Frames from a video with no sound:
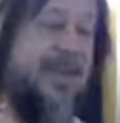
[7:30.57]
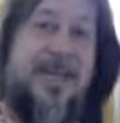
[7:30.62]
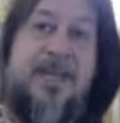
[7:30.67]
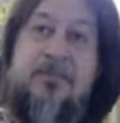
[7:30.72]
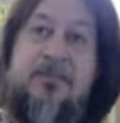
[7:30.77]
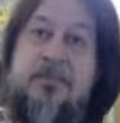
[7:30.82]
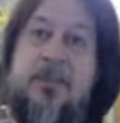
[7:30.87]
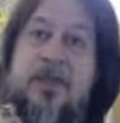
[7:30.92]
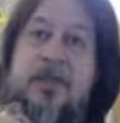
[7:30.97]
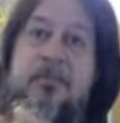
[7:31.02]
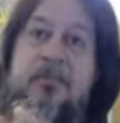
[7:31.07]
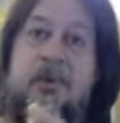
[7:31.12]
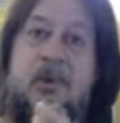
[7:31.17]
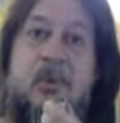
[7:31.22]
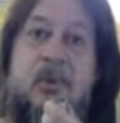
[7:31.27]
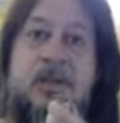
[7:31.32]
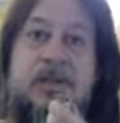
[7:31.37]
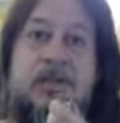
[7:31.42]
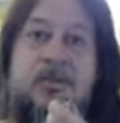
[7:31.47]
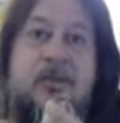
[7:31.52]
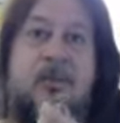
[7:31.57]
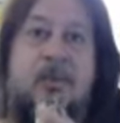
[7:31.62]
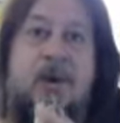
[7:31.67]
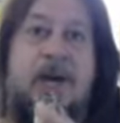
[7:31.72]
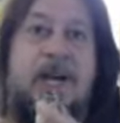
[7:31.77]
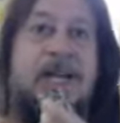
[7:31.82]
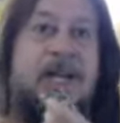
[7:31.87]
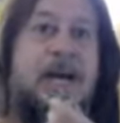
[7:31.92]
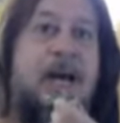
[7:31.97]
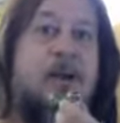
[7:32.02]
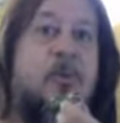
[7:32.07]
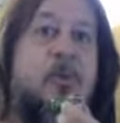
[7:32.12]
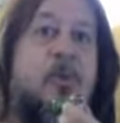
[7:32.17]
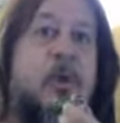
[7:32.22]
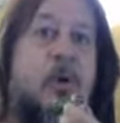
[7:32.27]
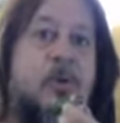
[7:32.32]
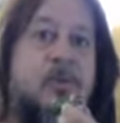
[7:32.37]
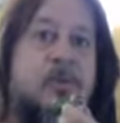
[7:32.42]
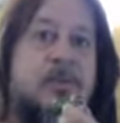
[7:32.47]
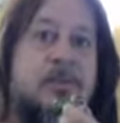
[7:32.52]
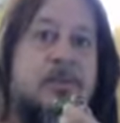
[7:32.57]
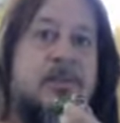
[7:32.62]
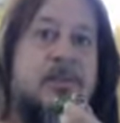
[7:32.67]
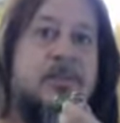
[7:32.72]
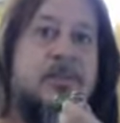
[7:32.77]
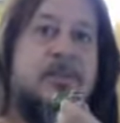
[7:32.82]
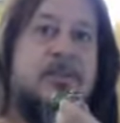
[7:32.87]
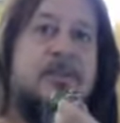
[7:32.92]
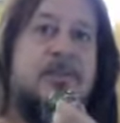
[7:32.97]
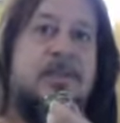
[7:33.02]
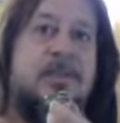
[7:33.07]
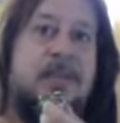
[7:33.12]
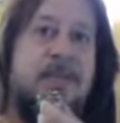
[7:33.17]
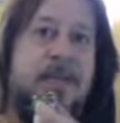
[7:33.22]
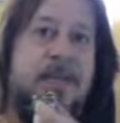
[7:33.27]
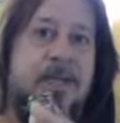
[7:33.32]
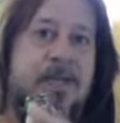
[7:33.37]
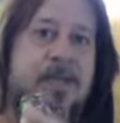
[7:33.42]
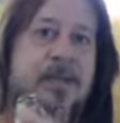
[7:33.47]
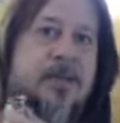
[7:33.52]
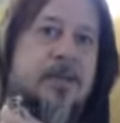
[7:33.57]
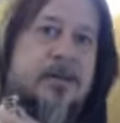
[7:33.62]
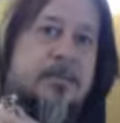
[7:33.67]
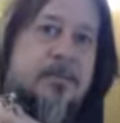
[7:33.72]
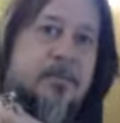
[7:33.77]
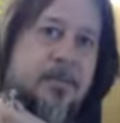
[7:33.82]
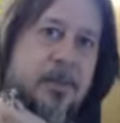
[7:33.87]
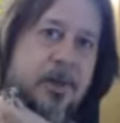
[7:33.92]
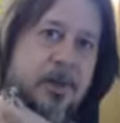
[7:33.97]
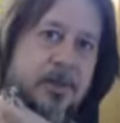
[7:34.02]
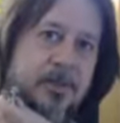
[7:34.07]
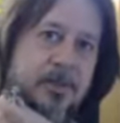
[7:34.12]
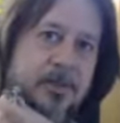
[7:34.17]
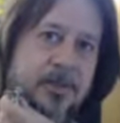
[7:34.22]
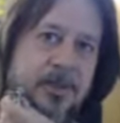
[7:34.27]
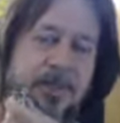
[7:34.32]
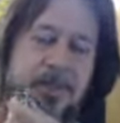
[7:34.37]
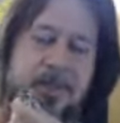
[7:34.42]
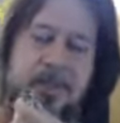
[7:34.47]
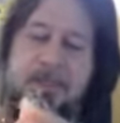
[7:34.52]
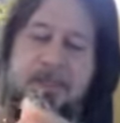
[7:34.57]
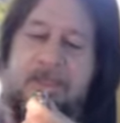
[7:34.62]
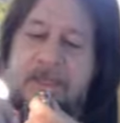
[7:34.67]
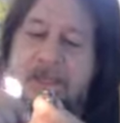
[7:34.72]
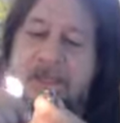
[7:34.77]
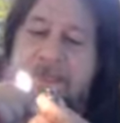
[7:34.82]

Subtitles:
and people wonder why I won't take part in it.